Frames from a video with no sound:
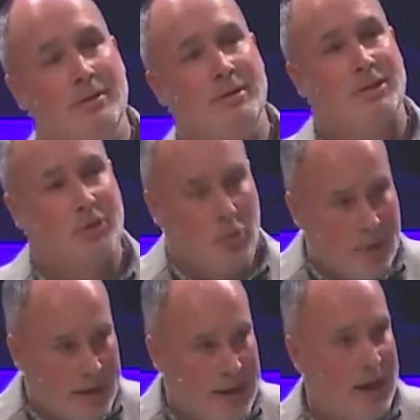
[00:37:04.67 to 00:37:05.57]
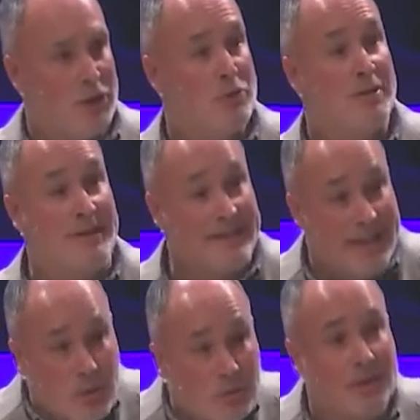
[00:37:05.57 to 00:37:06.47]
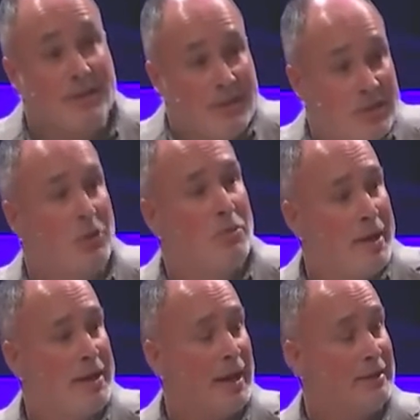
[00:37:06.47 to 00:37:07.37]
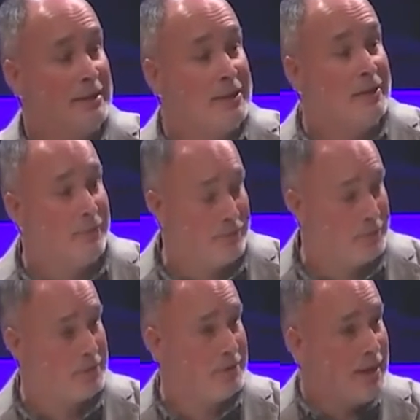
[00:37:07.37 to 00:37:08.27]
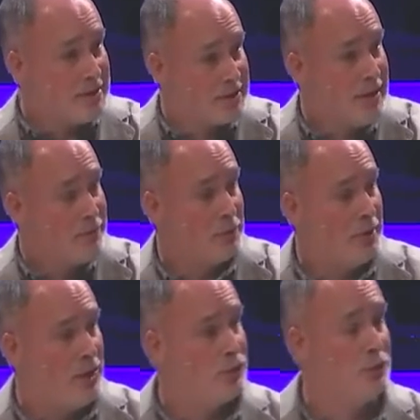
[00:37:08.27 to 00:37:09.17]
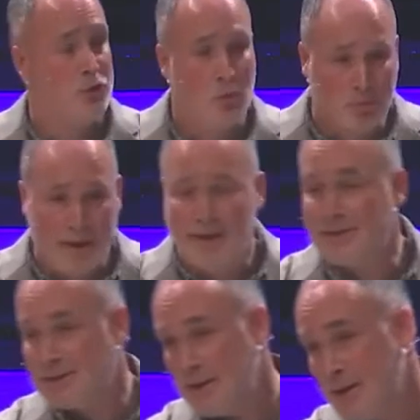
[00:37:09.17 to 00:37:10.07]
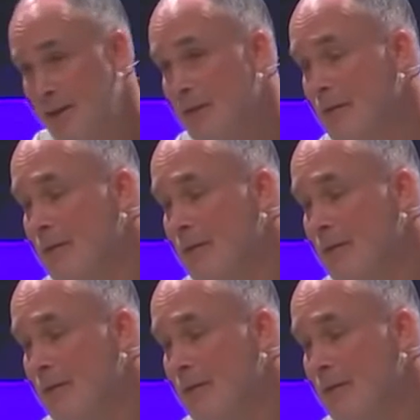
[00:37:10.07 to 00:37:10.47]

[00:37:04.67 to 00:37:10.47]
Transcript: disobey God, you continually disobey God, live to that sinful nature, you plant a seed.